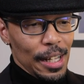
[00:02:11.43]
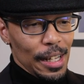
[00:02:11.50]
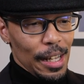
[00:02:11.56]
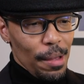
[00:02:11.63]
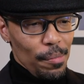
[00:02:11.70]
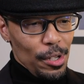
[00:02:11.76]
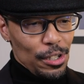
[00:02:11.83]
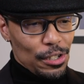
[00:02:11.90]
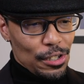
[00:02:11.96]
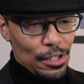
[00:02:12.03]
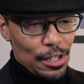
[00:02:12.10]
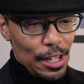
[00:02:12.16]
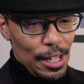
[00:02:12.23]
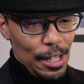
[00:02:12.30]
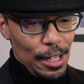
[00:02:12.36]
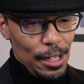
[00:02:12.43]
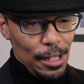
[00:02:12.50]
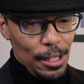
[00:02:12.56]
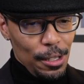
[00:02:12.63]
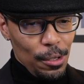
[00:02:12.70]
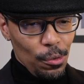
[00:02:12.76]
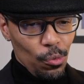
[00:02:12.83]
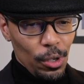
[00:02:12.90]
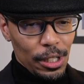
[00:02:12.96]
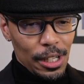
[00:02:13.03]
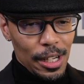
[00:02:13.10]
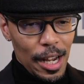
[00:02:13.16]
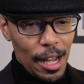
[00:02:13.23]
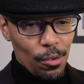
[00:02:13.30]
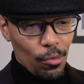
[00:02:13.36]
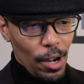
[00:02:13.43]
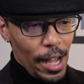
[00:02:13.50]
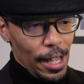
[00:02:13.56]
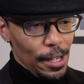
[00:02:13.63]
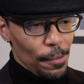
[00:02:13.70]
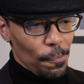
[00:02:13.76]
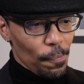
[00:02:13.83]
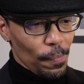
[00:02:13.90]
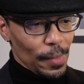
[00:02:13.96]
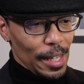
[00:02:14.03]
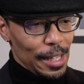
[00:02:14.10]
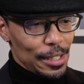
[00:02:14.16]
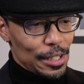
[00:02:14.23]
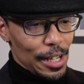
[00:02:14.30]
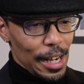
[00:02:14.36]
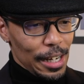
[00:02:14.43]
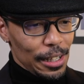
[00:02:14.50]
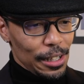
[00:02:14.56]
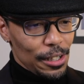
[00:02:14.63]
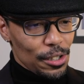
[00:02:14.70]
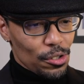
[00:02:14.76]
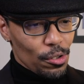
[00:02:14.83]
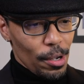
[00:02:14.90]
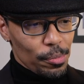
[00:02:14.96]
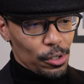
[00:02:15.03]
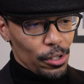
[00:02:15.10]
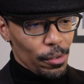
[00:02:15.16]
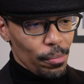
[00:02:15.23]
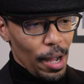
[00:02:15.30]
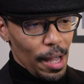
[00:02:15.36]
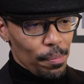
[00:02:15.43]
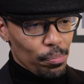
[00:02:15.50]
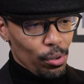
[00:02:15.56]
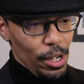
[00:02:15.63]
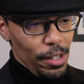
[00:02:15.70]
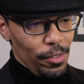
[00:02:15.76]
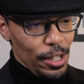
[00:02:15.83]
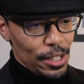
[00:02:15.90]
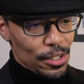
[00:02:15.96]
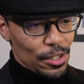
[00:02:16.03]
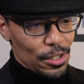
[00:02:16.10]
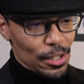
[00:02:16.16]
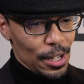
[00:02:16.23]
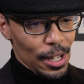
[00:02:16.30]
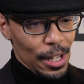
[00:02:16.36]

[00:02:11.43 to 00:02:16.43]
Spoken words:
Let me see, what did I write inside of the description of my previous